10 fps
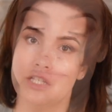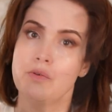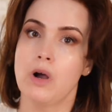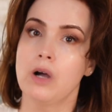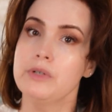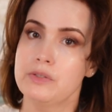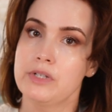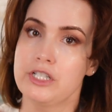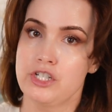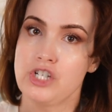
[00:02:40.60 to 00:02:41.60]
You always
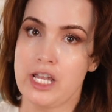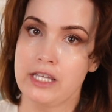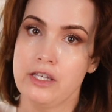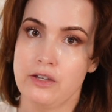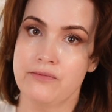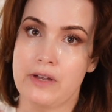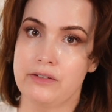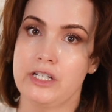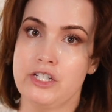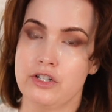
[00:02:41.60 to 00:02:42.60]
want to shake your
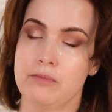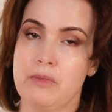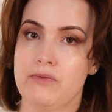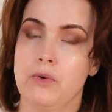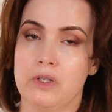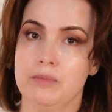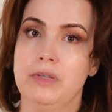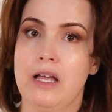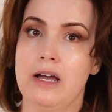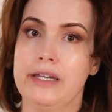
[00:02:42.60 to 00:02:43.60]
foundation before
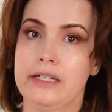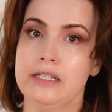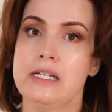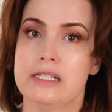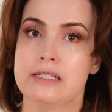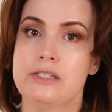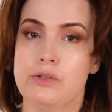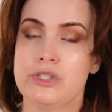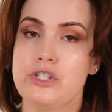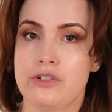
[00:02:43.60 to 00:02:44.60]
applying
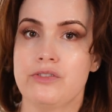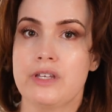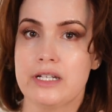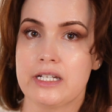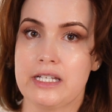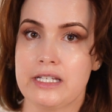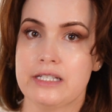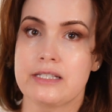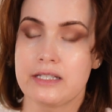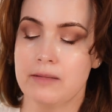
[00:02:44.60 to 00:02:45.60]
to ensure that it
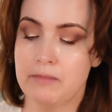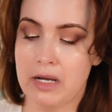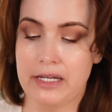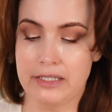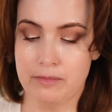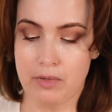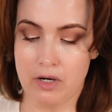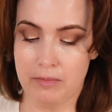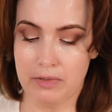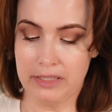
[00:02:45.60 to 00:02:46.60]
is combined
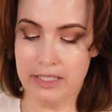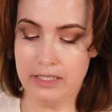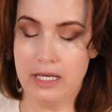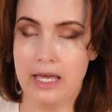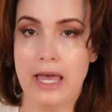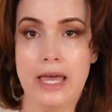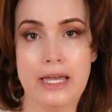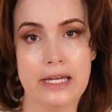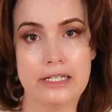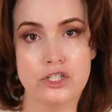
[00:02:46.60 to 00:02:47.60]
properly.
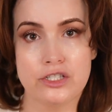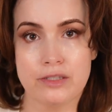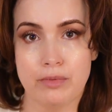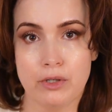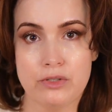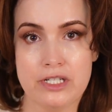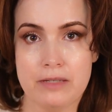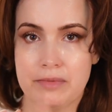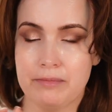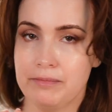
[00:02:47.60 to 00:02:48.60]
And just a pro
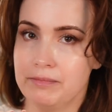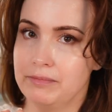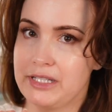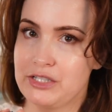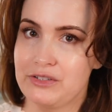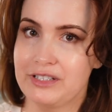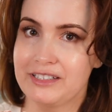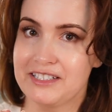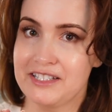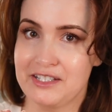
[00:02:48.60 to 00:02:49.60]
tip, make sure the
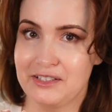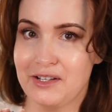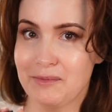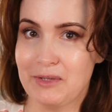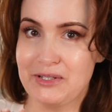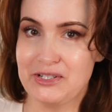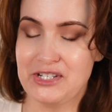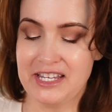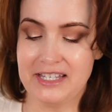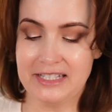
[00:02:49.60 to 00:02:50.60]
lid is still on while you're
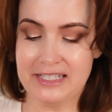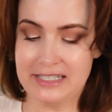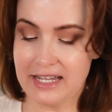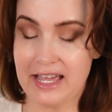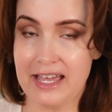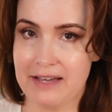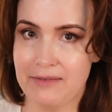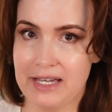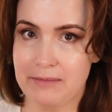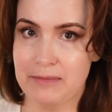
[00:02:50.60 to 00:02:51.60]
shaking it. I have
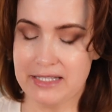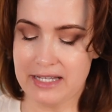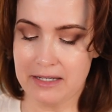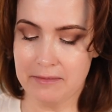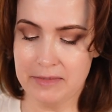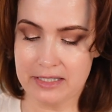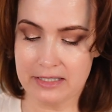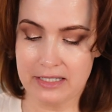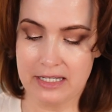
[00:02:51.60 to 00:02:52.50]
had mishaps.